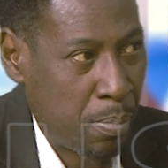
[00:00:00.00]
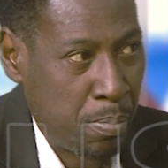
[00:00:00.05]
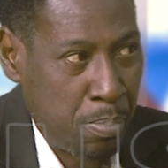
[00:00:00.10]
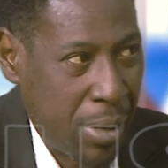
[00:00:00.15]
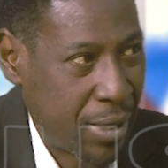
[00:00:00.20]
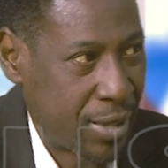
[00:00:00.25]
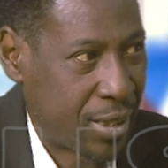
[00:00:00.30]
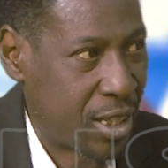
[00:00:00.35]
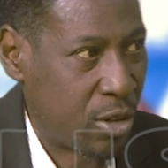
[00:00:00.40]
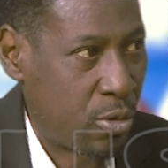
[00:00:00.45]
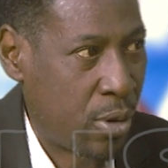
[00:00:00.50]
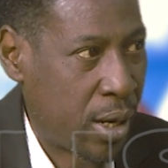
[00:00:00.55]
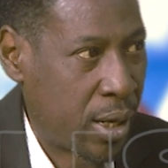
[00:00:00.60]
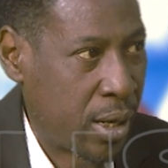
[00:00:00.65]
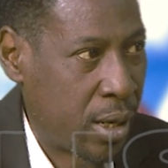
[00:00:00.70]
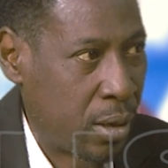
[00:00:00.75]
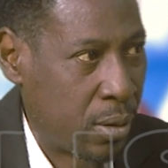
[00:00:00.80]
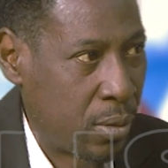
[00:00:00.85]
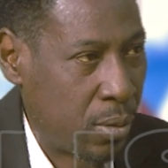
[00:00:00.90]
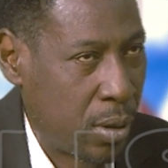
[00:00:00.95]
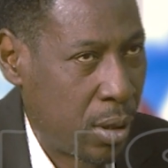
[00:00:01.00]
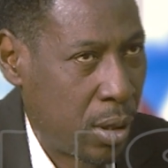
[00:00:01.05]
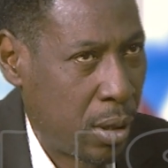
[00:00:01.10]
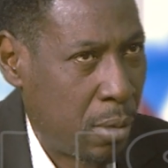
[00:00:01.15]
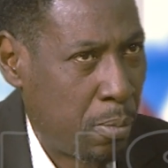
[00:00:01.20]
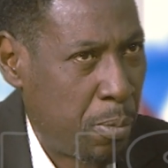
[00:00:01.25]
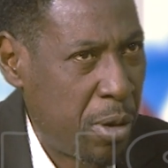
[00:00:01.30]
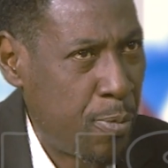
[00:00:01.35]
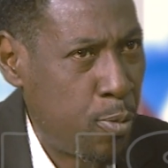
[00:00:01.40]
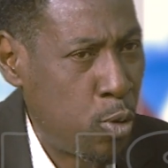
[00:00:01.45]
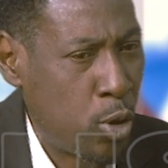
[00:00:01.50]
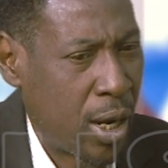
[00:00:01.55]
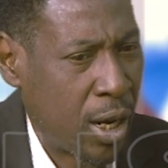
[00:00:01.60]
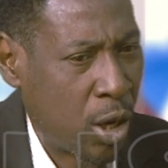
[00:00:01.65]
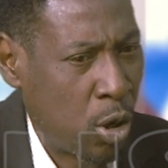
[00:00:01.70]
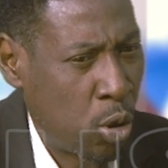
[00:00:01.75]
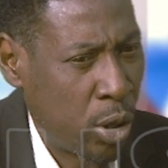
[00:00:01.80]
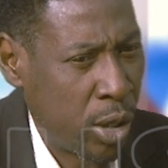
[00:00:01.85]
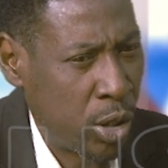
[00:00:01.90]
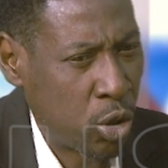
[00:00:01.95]
Messi right now. People are
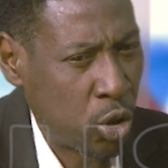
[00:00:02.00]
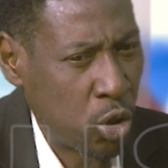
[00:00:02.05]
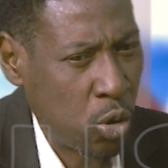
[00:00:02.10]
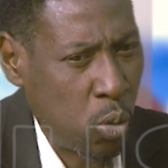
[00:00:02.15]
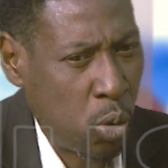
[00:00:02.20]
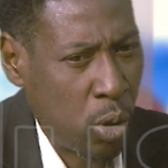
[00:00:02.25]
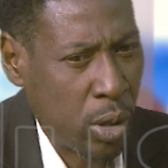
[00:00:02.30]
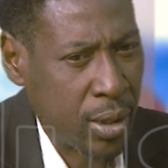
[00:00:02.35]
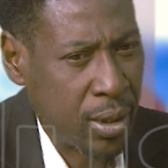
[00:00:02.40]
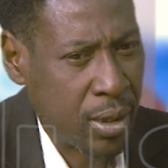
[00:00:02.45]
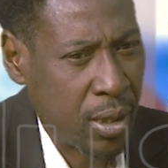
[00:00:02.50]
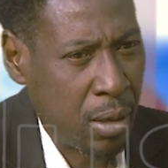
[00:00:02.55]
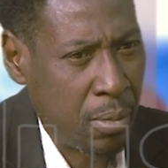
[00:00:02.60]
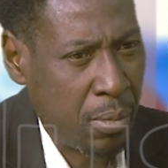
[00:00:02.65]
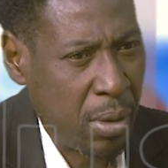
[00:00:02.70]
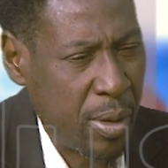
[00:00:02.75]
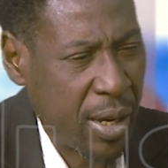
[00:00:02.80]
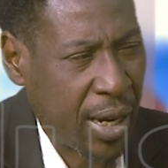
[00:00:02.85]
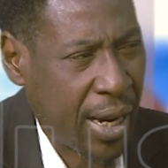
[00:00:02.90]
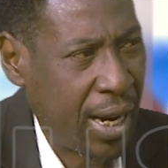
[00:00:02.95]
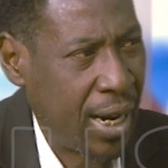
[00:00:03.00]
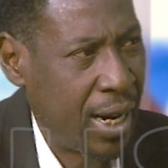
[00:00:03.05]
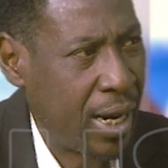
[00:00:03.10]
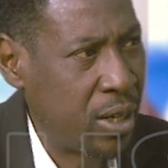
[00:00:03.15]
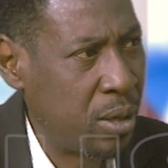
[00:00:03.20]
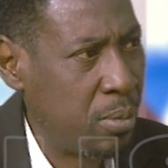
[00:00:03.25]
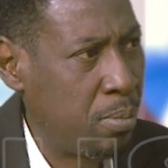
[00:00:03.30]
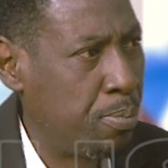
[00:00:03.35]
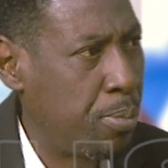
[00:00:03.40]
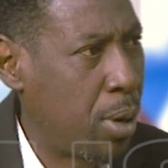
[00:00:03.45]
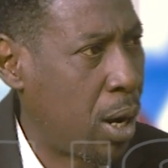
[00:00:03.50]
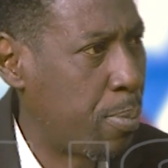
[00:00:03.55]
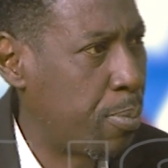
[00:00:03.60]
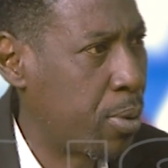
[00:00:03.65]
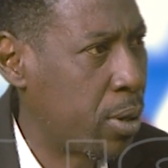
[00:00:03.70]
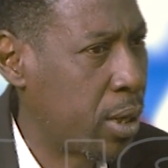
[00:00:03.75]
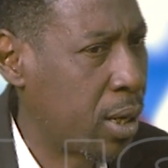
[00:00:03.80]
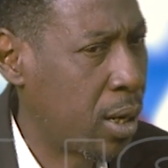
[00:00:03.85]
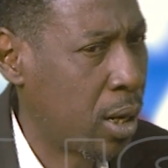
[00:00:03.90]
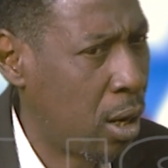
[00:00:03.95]
going towards maybe Kylian
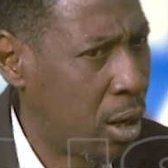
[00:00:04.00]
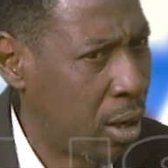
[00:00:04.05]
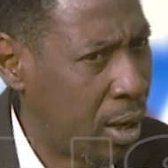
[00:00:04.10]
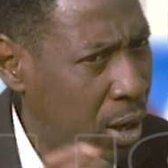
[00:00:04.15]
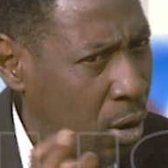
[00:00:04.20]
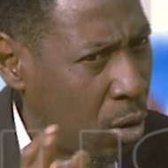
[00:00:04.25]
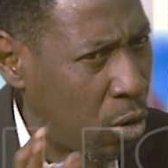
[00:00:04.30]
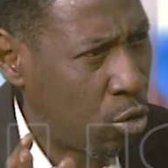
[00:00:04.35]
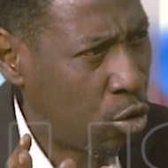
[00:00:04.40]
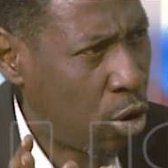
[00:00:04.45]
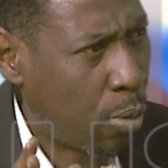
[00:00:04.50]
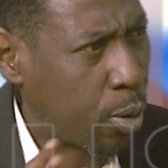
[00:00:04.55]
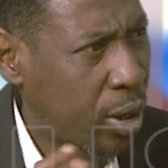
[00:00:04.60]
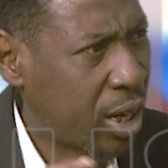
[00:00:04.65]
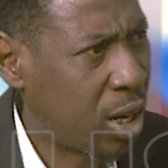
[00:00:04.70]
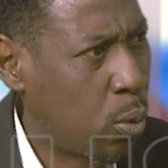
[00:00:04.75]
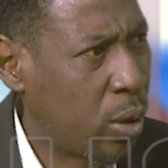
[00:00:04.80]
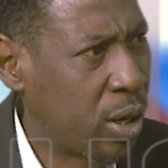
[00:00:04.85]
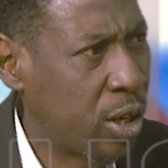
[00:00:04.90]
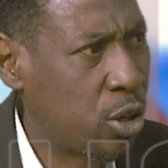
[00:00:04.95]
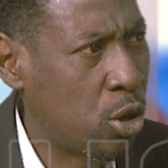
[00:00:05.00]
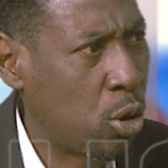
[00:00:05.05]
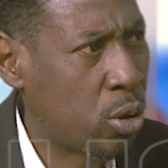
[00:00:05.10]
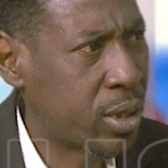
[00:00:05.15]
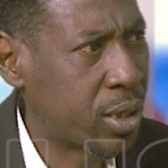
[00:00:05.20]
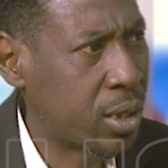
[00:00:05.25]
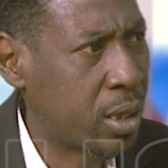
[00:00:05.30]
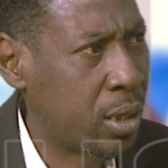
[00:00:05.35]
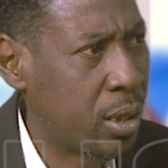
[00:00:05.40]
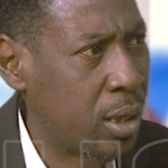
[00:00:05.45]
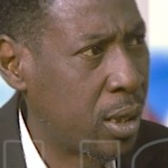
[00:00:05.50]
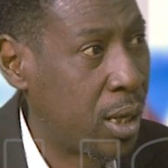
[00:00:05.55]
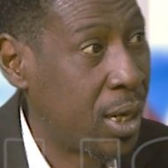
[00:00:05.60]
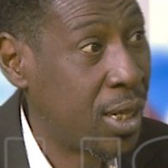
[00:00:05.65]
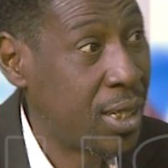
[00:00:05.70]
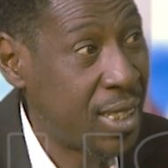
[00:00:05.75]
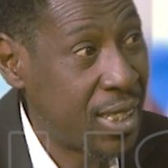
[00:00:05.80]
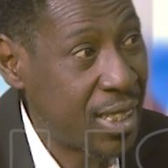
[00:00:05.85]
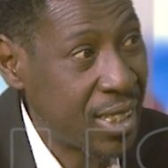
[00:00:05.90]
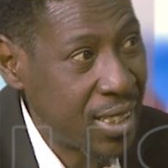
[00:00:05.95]
Mbappe, Robert Lewandowski,
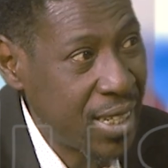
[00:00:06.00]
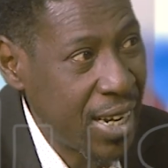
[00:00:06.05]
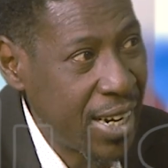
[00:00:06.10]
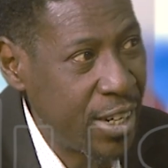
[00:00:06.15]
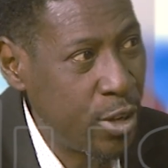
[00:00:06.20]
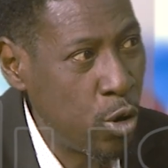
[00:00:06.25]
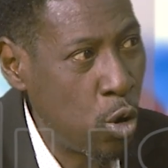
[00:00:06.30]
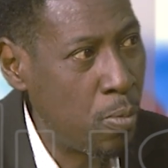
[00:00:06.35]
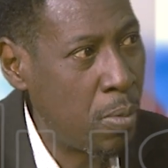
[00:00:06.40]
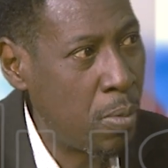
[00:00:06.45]
Sadio